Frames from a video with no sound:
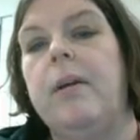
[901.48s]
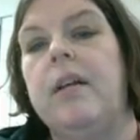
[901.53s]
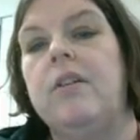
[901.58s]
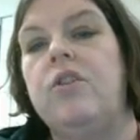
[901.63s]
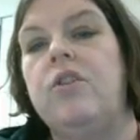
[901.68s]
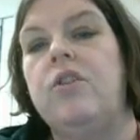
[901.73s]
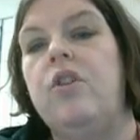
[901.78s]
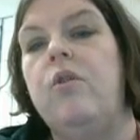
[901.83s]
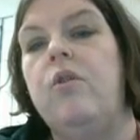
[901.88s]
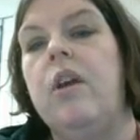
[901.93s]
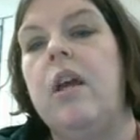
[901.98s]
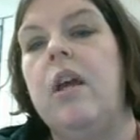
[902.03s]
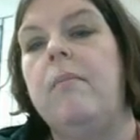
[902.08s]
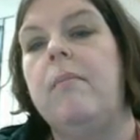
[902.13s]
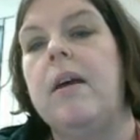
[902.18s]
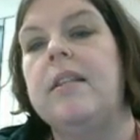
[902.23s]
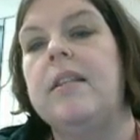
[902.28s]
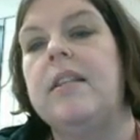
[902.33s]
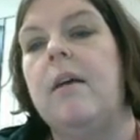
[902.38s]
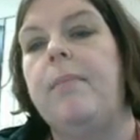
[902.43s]
because you can
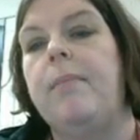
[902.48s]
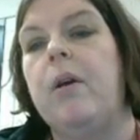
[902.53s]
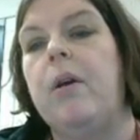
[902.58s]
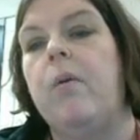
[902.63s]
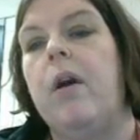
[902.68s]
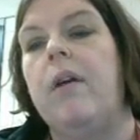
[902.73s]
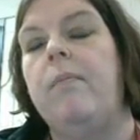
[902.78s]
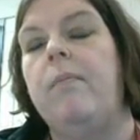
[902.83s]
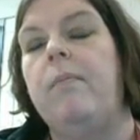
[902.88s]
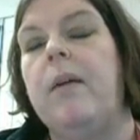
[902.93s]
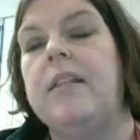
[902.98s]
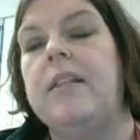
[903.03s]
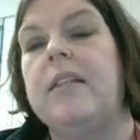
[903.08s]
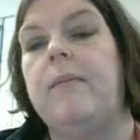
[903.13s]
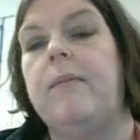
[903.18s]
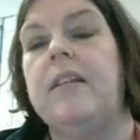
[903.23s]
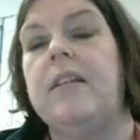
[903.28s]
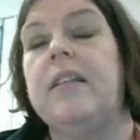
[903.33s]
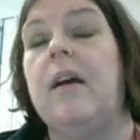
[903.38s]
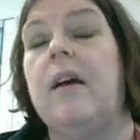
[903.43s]
mess up mess
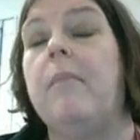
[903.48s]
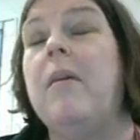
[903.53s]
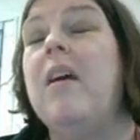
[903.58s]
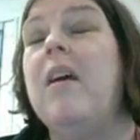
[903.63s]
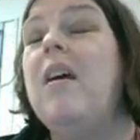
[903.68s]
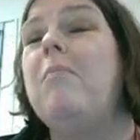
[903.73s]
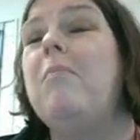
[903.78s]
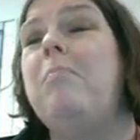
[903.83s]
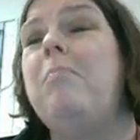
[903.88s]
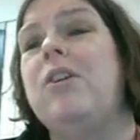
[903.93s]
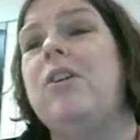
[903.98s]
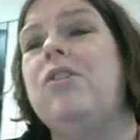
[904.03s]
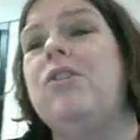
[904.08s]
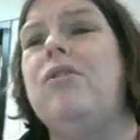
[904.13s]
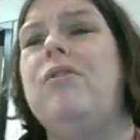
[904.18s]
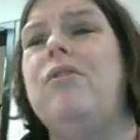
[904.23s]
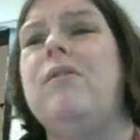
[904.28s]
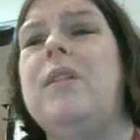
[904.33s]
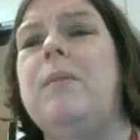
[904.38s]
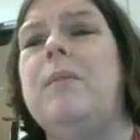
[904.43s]
up these up. Make
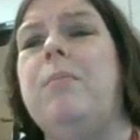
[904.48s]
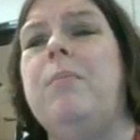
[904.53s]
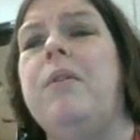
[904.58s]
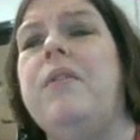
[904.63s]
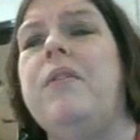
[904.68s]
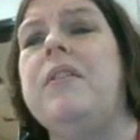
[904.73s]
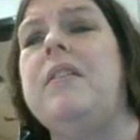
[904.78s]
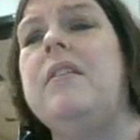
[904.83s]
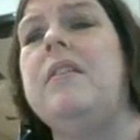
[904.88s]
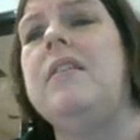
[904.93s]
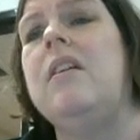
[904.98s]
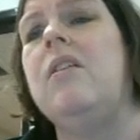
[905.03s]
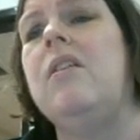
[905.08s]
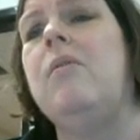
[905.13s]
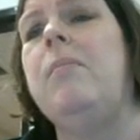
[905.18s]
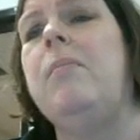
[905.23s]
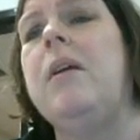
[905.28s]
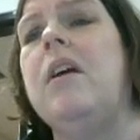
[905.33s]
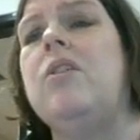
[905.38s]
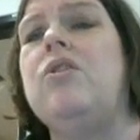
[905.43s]
sure you're using parentheses
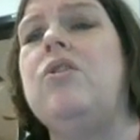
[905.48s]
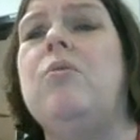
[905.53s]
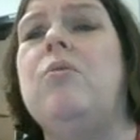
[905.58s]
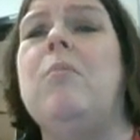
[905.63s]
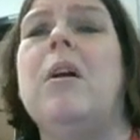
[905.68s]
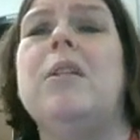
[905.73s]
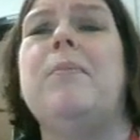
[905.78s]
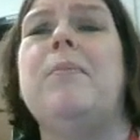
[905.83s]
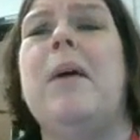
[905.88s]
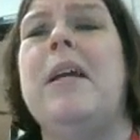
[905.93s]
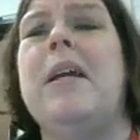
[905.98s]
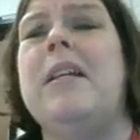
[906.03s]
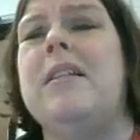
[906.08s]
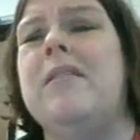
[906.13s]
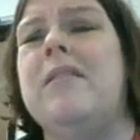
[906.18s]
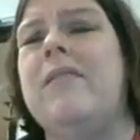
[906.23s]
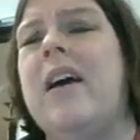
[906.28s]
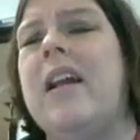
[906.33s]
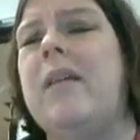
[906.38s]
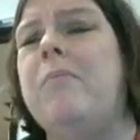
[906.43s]
here because you're multiplying
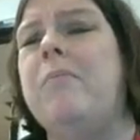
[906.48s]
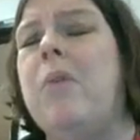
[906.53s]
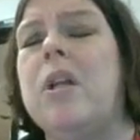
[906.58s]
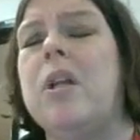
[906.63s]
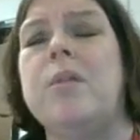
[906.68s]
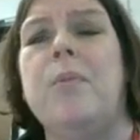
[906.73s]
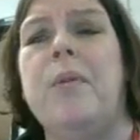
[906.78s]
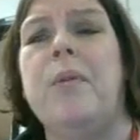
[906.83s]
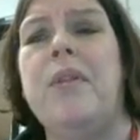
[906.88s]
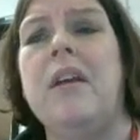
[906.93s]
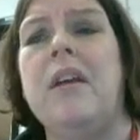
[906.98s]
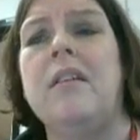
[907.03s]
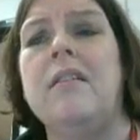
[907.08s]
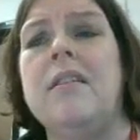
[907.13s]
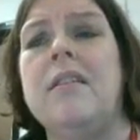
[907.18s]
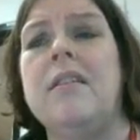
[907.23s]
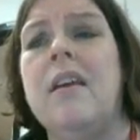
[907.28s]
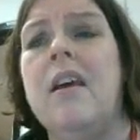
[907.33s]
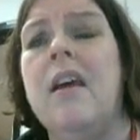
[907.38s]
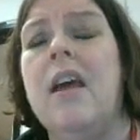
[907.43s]
and dividing multiple
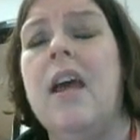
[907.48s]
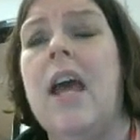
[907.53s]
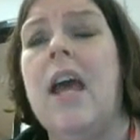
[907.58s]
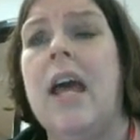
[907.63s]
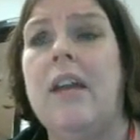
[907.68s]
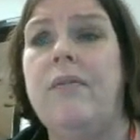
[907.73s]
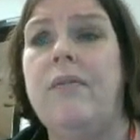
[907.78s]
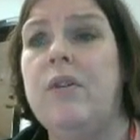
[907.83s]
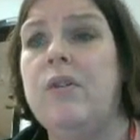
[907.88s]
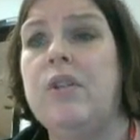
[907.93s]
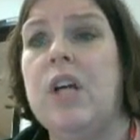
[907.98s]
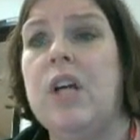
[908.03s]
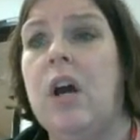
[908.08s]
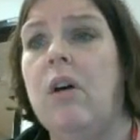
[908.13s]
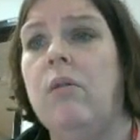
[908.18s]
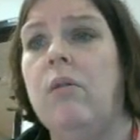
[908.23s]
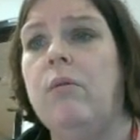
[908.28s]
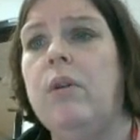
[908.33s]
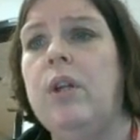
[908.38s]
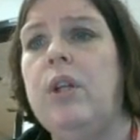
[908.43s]
things. And if you
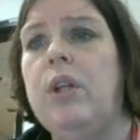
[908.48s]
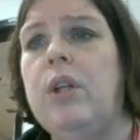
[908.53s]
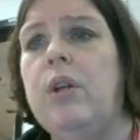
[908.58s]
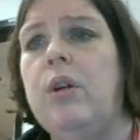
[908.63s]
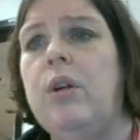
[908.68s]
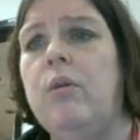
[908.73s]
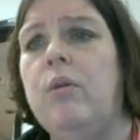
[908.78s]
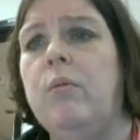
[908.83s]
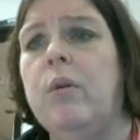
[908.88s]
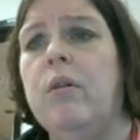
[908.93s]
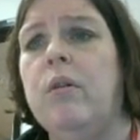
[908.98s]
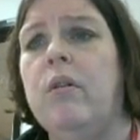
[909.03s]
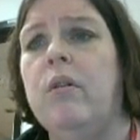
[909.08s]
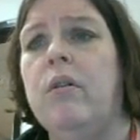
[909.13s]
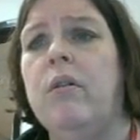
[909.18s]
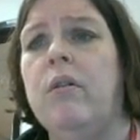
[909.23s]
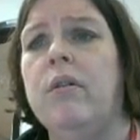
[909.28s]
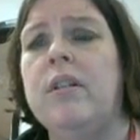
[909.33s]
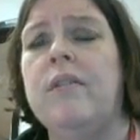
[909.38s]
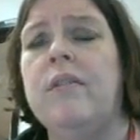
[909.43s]
don't, you
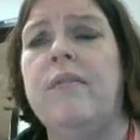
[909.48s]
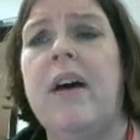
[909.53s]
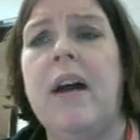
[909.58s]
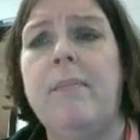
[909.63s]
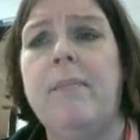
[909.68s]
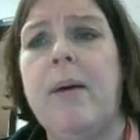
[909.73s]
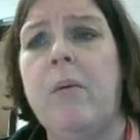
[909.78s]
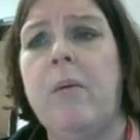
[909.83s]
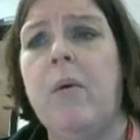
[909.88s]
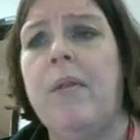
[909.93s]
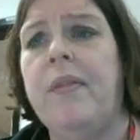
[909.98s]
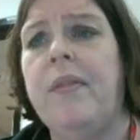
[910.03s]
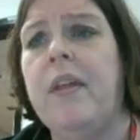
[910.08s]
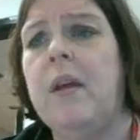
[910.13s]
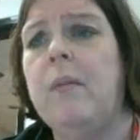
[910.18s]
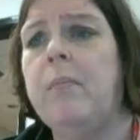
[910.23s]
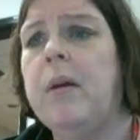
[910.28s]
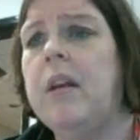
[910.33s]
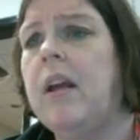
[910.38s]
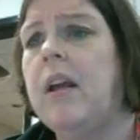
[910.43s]
will divide by one
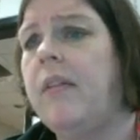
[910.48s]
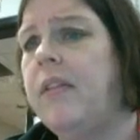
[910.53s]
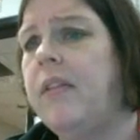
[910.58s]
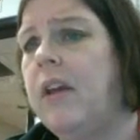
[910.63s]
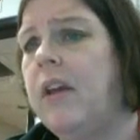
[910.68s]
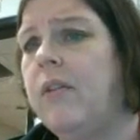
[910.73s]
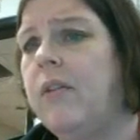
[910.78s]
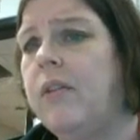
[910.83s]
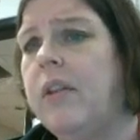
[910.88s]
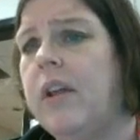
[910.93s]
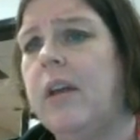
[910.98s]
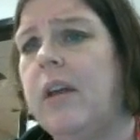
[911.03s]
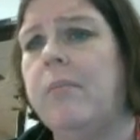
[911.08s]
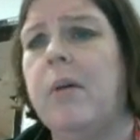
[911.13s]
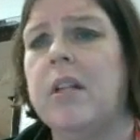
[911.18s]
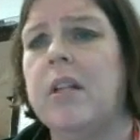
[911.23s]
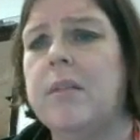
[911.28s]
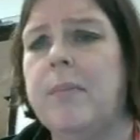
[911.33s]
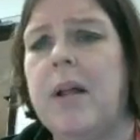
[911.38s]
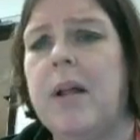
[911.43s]
thing but not the other thing and
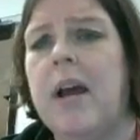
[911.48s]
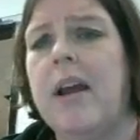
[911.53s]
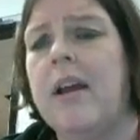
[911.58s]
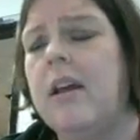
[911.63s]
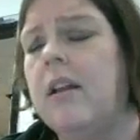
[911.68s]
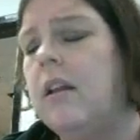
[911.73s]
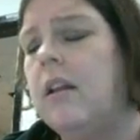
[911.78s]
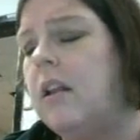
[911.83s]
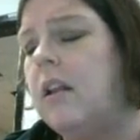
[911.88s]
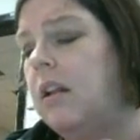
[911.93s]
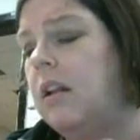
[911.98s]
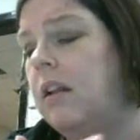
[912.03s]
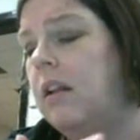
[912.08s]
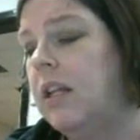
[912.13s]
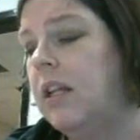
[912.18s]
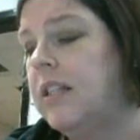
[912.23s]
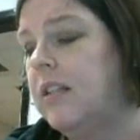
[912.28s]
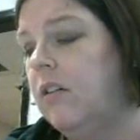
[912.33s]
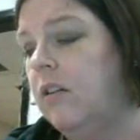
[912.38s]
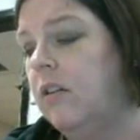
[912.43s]
multiply it and it
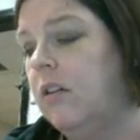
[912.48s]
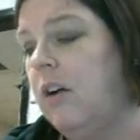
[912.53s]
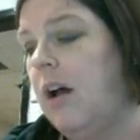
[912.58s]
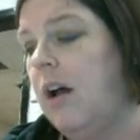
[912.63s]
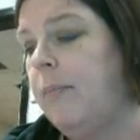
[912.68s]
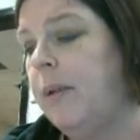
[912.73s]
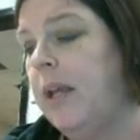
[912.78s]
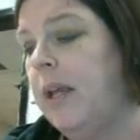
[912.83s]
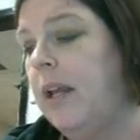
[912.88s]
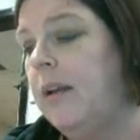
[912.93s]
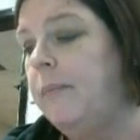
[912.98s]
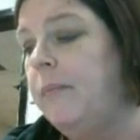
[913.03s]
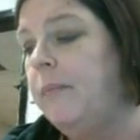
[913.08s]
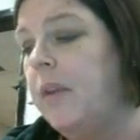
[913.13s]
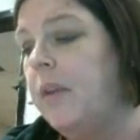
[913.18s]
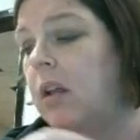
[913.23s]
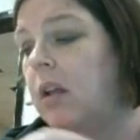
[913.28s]
gets a little complicated.